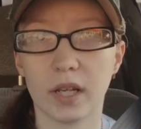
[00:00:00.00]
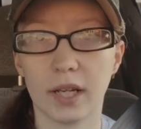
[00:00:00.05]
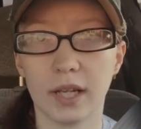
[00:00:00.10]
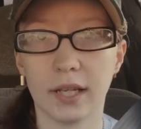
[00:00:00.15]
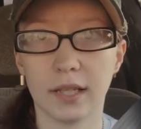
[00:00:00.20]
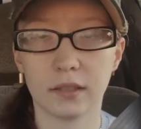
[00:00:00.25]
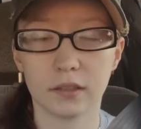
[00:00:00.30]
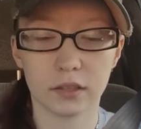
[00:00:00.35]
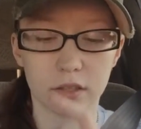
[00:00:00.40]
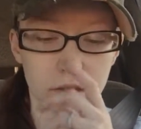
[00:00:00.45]

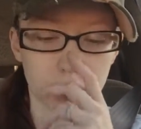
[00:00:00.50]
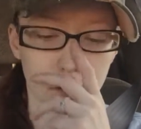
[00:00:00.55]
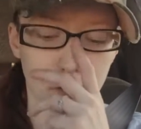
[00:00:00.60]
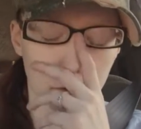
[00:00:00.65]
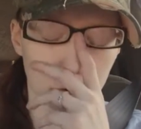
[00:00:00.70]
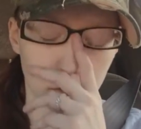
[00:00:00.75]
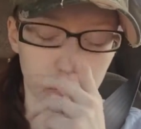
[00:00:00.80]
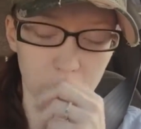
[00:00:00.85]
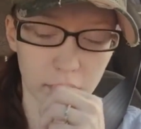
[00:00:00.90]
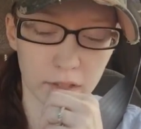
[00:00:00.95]
And
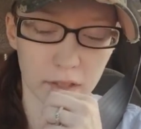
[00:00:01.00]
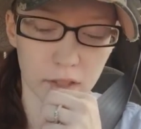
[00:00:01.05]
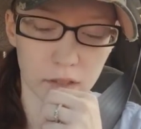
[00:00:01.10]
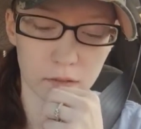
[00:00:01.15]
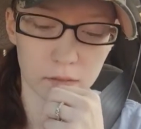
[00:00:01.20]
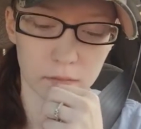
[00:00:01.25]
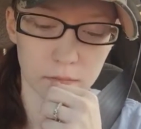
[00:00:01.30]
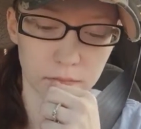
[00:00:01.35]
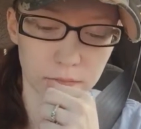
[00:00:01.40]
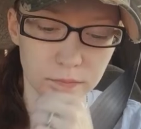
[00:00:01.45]
so
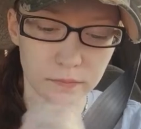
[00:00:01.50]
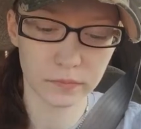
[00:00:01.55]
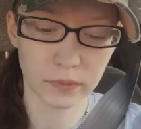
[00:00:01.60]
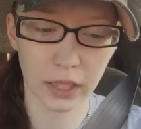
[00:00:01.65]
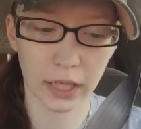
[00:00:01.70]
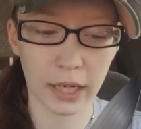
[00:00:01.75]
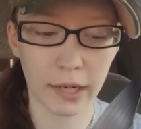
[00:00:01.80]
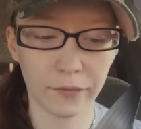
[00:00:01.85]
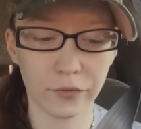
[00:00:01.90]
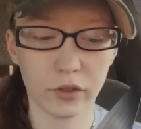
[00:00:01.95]

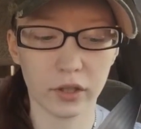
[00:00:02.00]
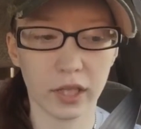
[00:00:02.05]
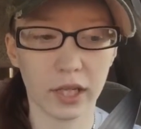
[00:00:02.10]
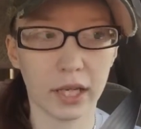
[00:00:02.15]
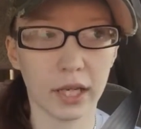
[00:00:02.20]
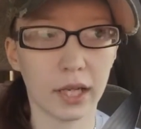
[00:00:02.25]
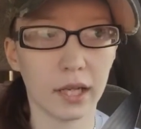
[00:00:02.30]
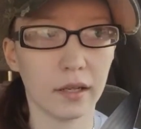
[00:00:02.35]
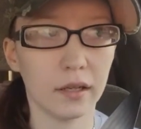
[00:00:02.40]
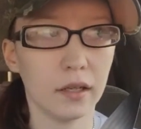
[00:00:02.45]
after
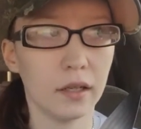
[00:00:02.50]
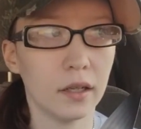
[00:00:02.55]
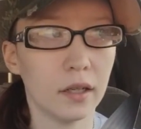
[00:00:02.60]
that,